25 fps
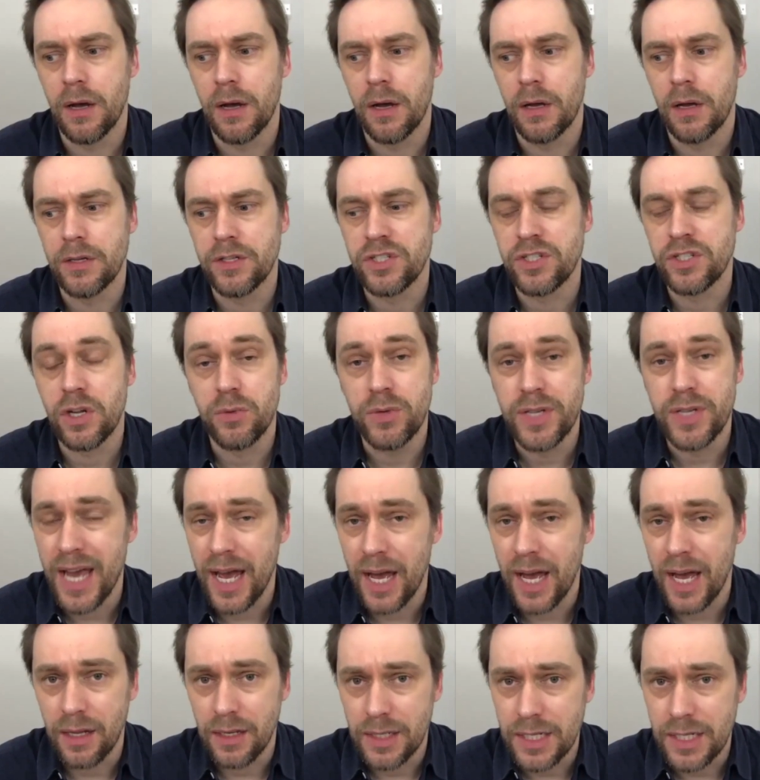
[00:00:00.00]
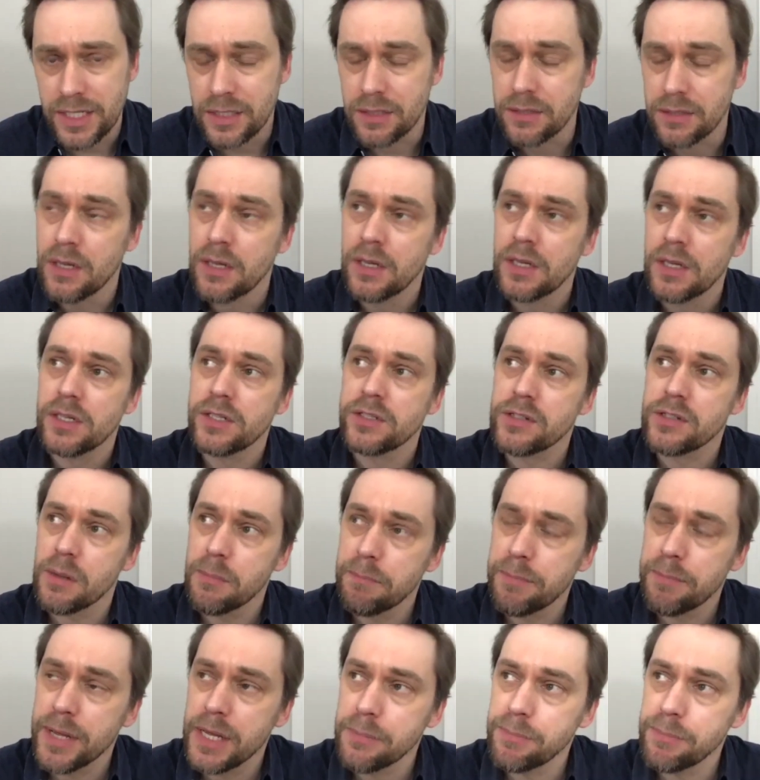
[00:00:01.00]
So yeah, listen, some
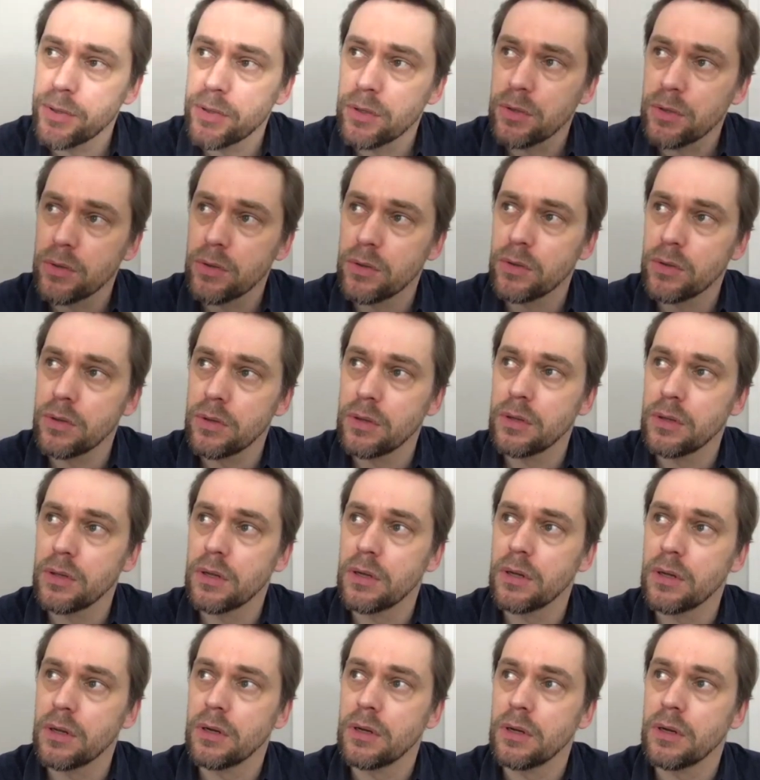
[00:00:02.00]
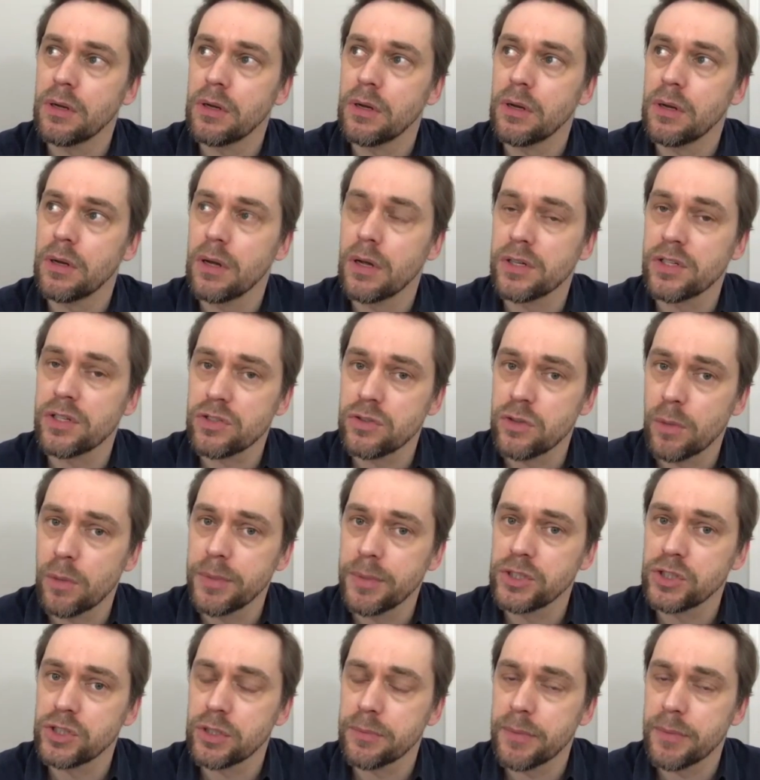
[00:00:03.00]
people are
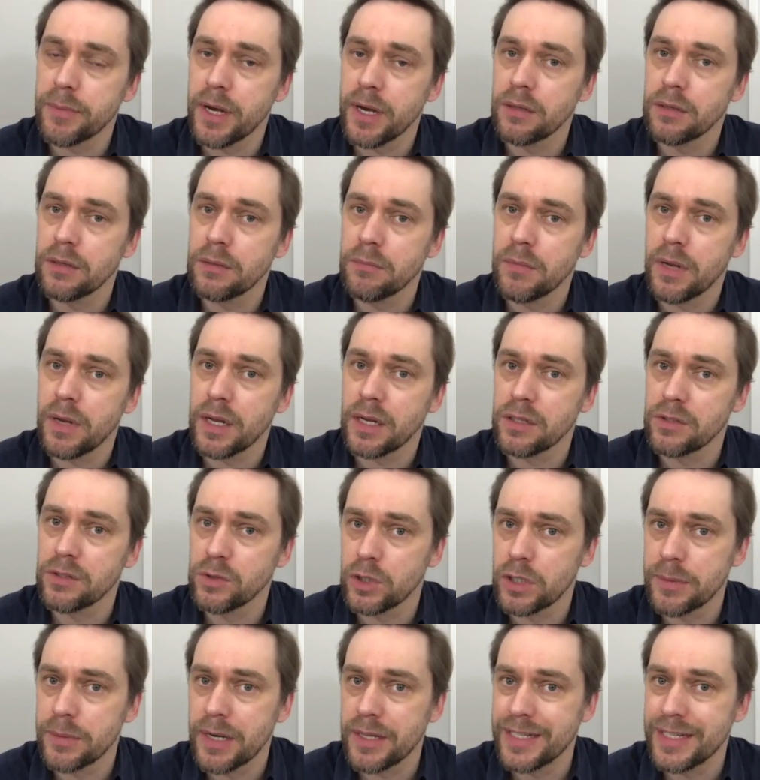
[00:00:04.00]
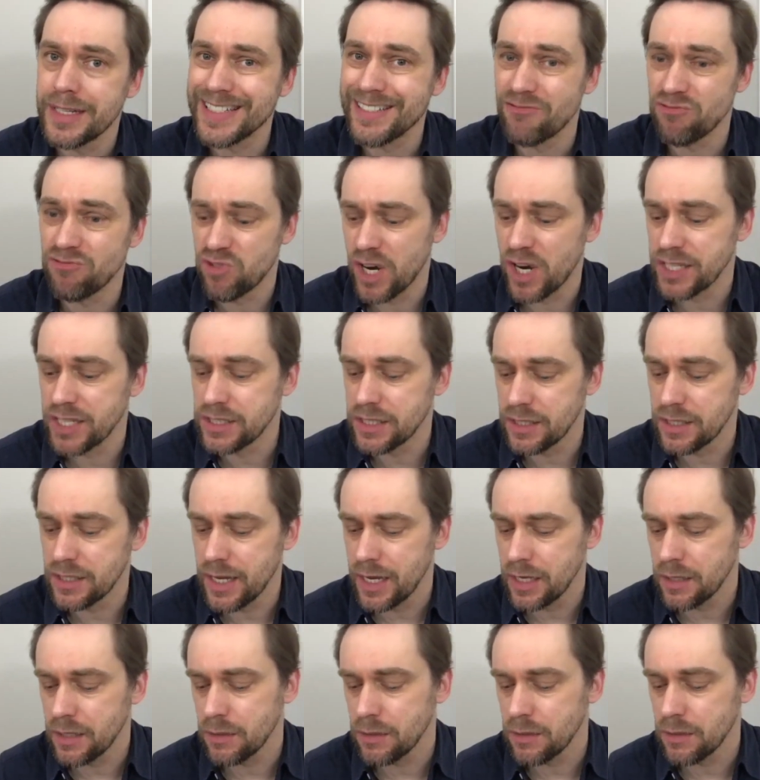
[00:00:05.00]
snobbish about them. I can talk about this right at the
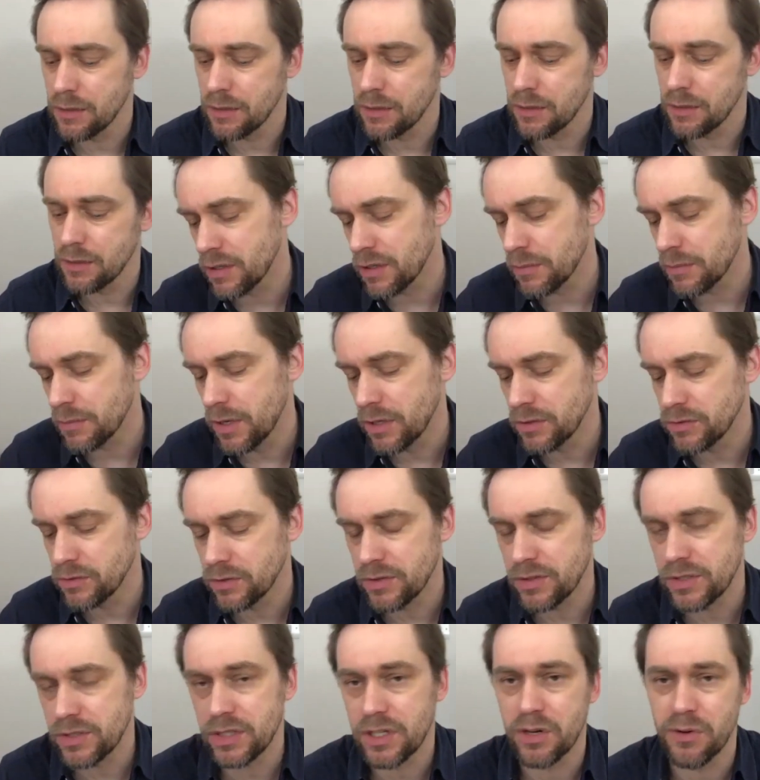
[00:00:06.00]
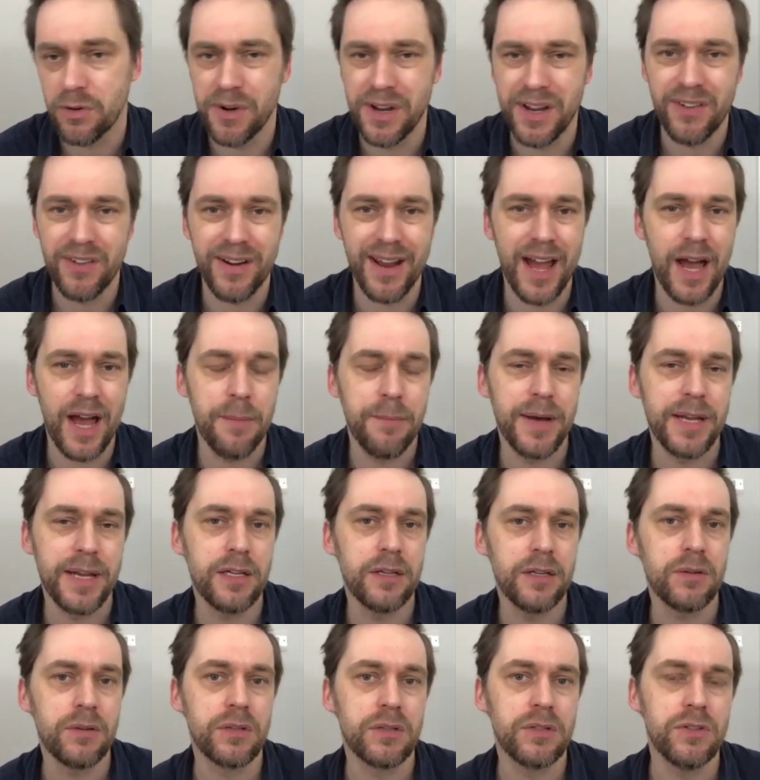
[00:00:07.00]
end when I talk about commercials as a career and how many
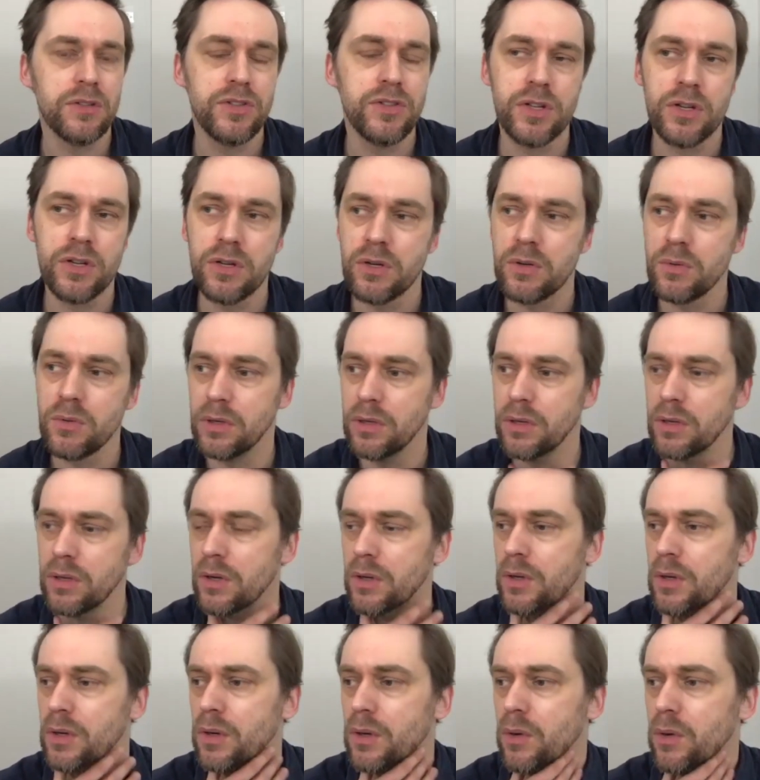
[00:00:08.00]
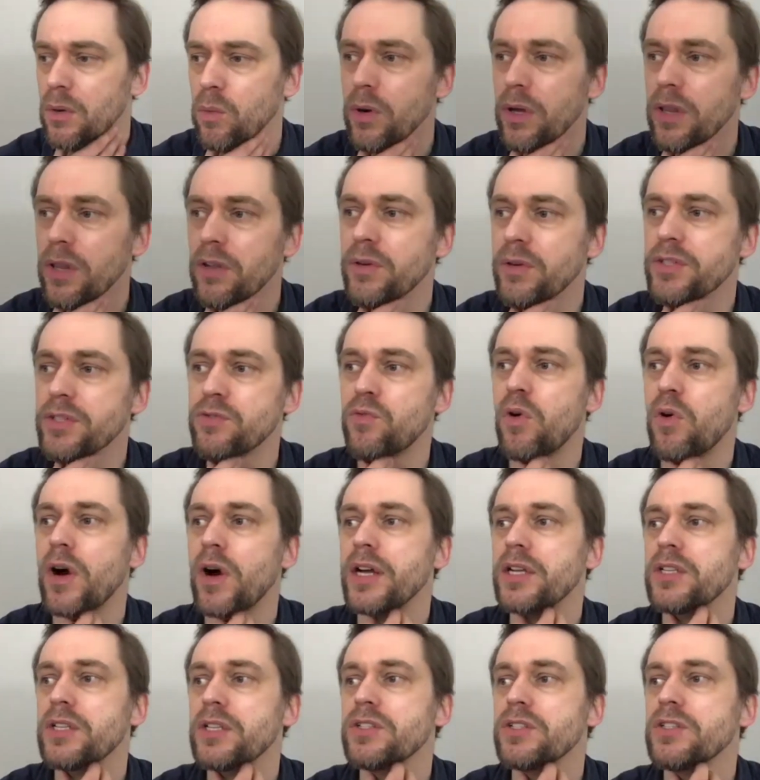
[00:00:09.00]
you can do and whether it's
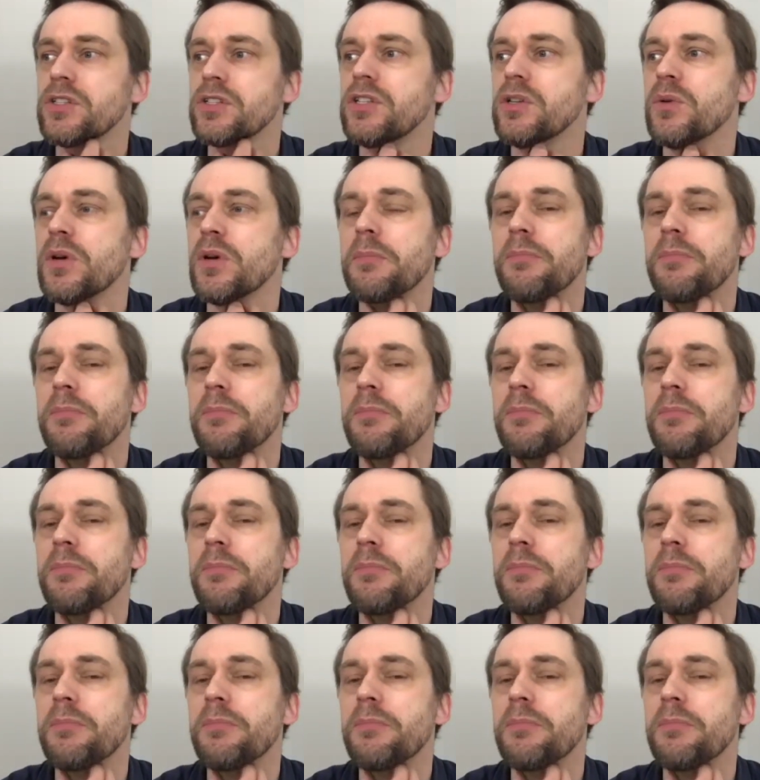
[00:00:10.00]
right to do it.